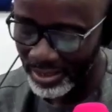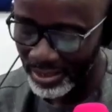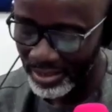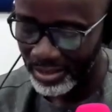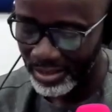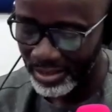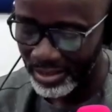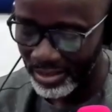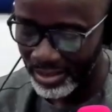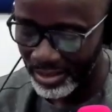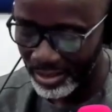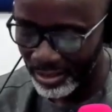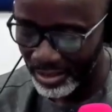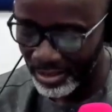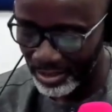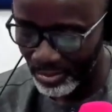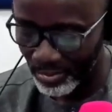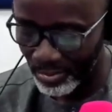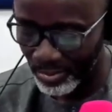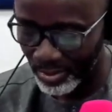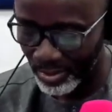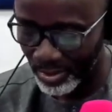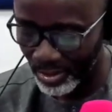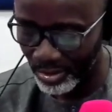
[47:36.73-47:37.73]
needs to be
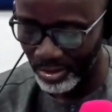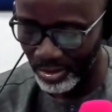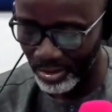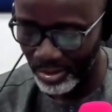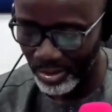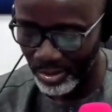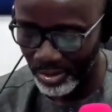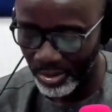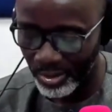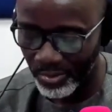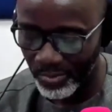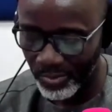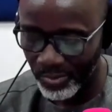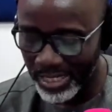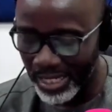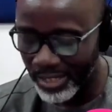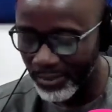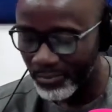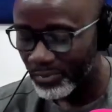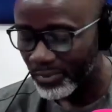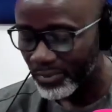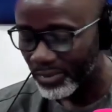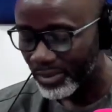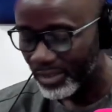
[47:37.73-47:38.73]
taught, or whether
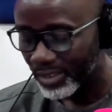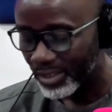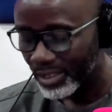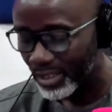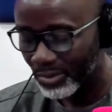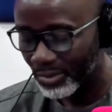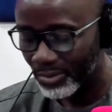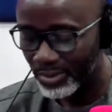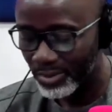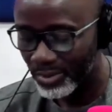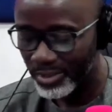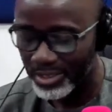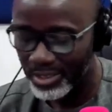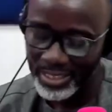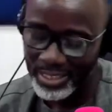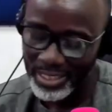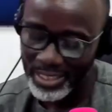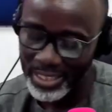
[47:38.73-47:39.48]
it could start